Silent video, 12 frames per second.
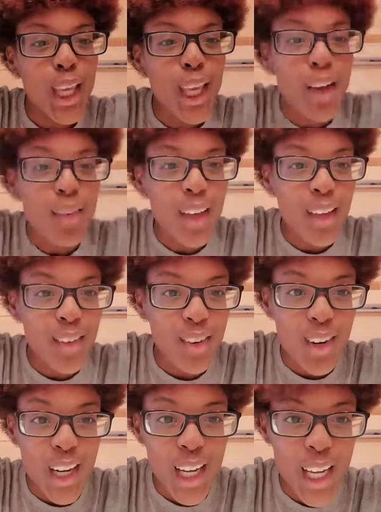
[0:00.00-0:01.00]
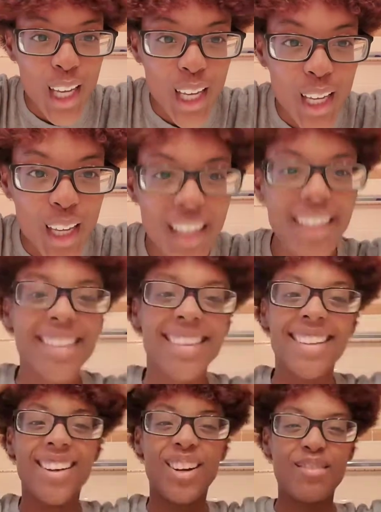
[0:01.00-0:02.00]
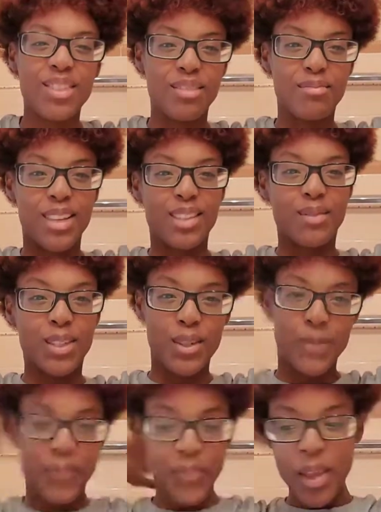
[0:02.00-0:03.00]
Your favorite redhead. No, I'm just messing with you.